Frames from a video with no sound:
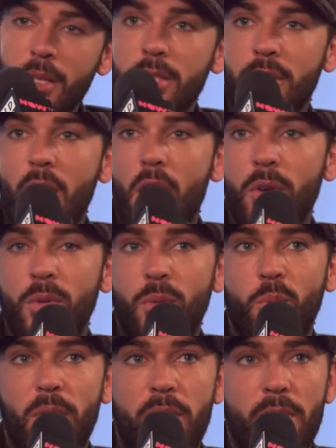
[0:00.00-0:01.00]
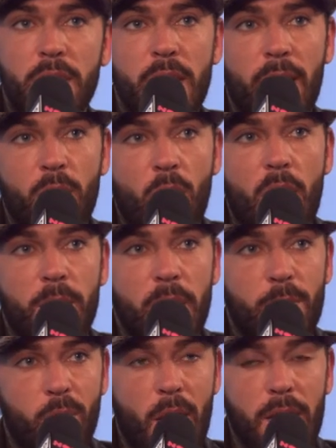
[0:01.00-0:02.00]
So we've obviously had quite a
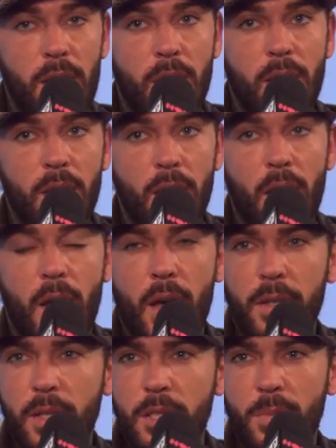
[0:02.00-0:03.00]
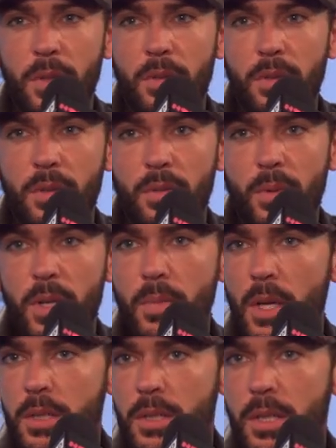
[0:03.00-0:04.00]
big break. I think it's been 3
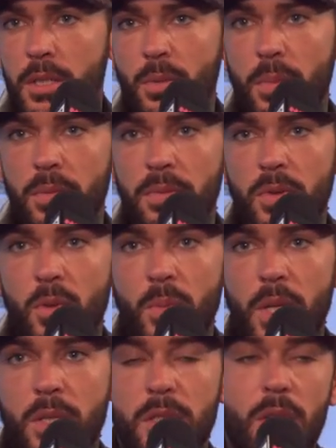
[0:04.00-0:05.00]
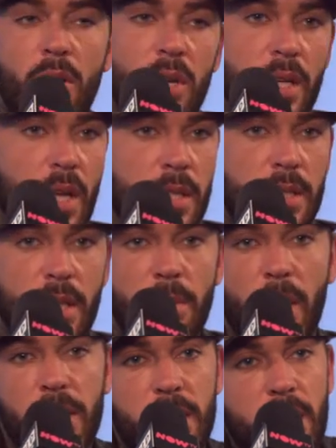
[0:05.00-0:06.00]
months since we've been filming. So Lockie, I see
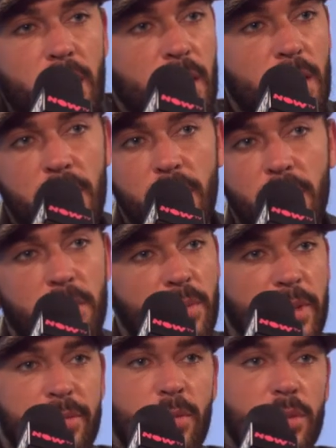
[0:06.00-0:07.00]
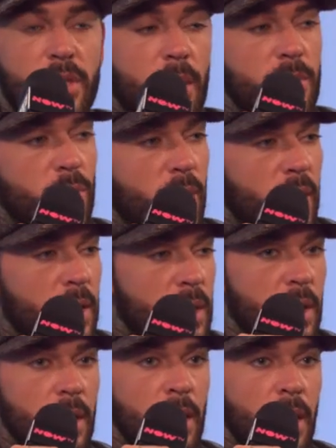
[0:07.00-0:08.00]
basically 3-4 times a
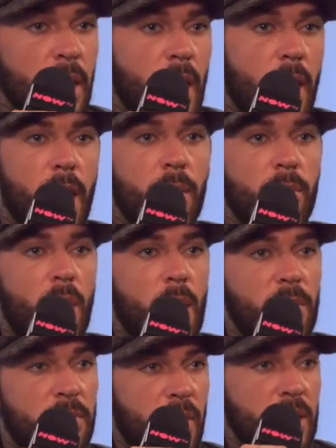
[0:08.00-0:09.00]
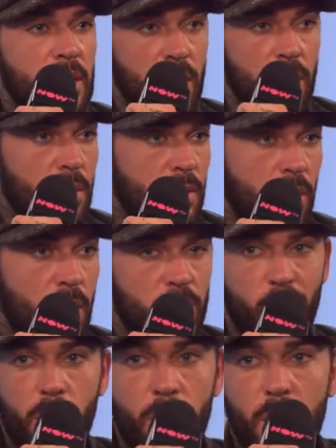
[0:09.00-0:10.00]
week. I'm effectively the third
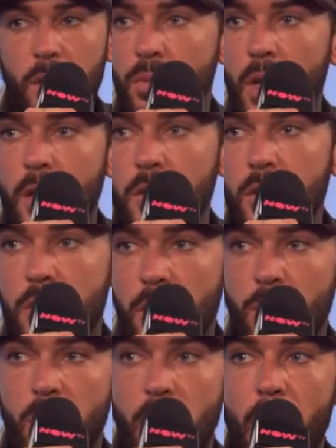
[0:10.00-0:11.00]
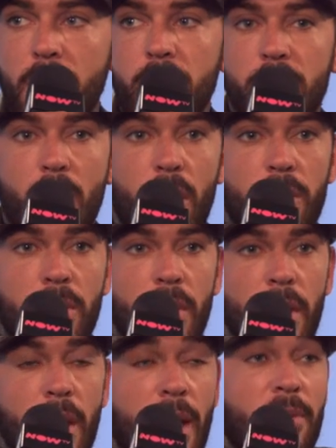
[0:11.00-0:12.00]
wheel in his relationship with Yaz. So,
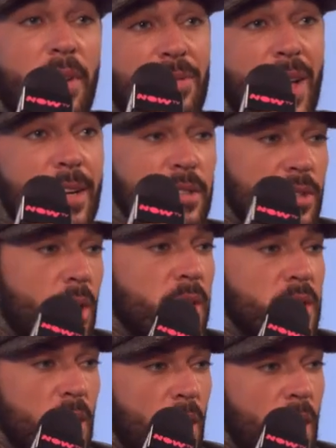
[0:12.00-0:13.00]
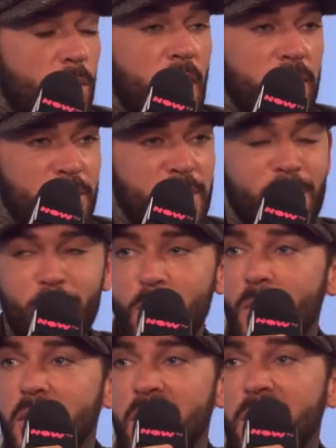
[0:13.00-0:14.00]
in fact, Valentine's night, I went out for dinner with
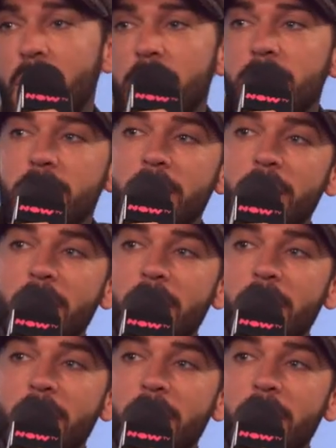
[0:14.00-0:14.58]
Lockie and Yaz.